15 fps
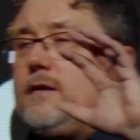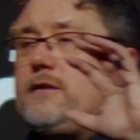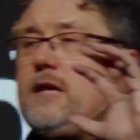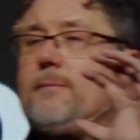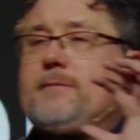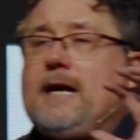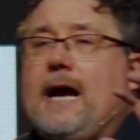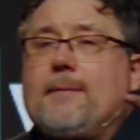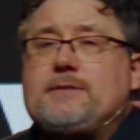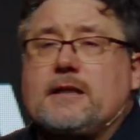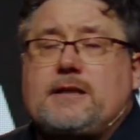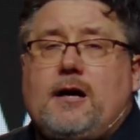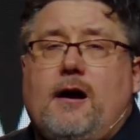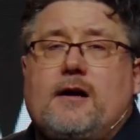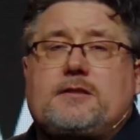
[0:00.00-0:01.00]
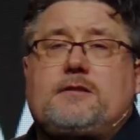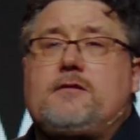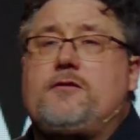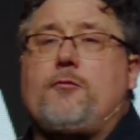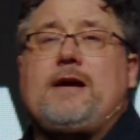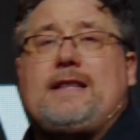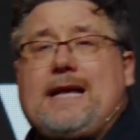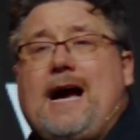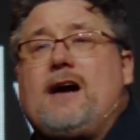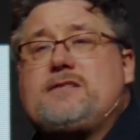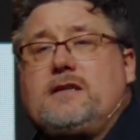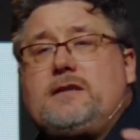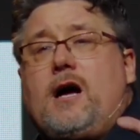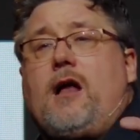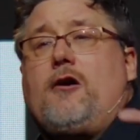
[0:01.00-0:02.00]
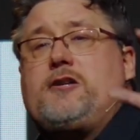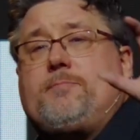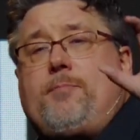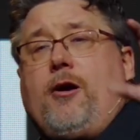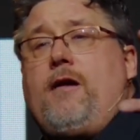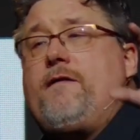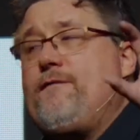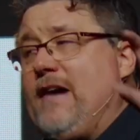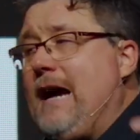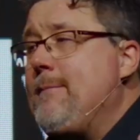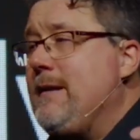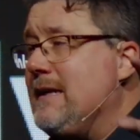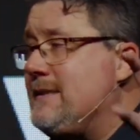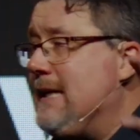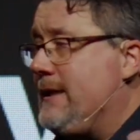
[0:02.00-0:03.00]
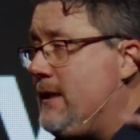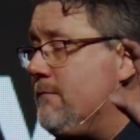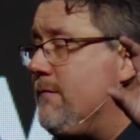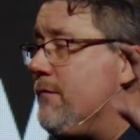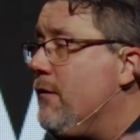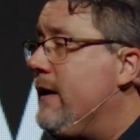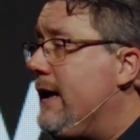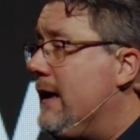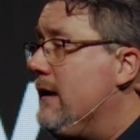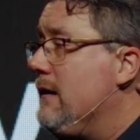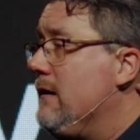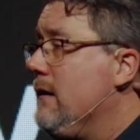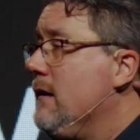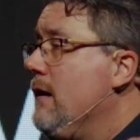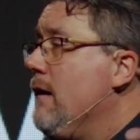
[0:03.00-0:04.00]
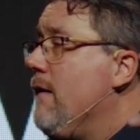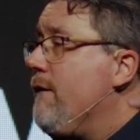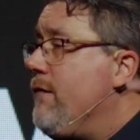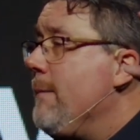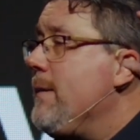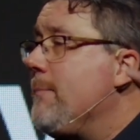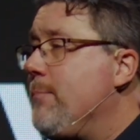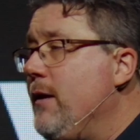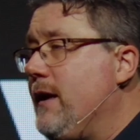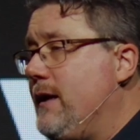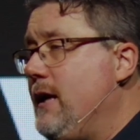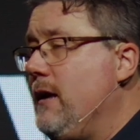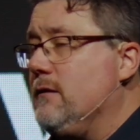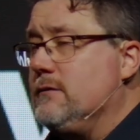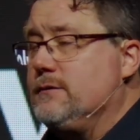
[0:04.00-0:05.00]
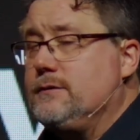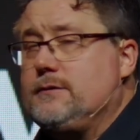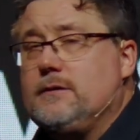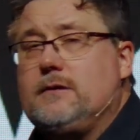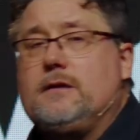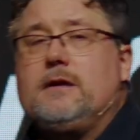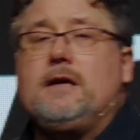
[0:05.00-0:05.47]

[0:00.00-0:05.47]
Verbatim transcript: Sometimes it costs three thousand dollars per family to set them free from the brick kilns.